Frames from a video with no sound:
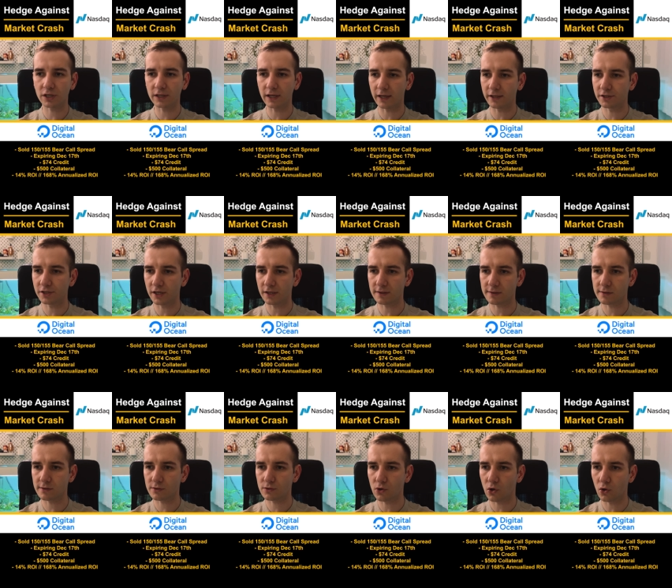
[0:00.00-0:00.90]
I just
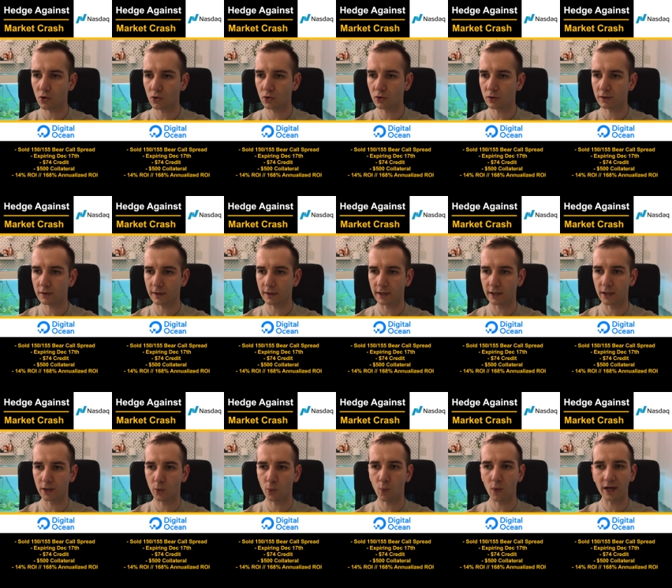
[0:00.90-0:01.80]
sold
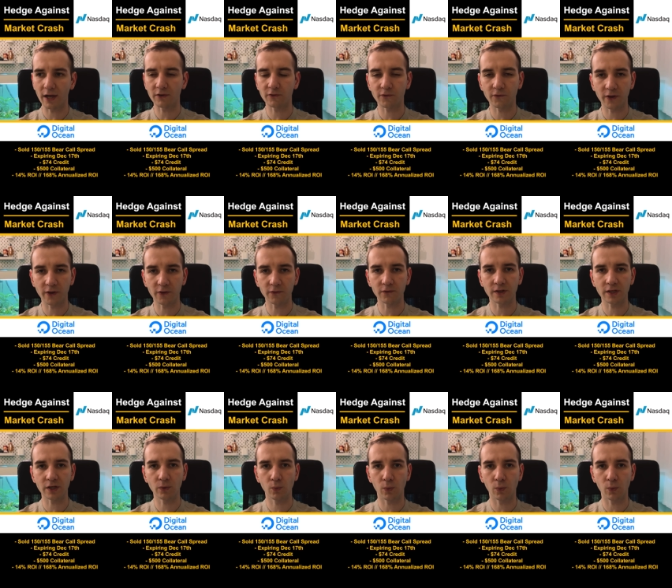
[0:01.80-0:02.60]
uh, 150,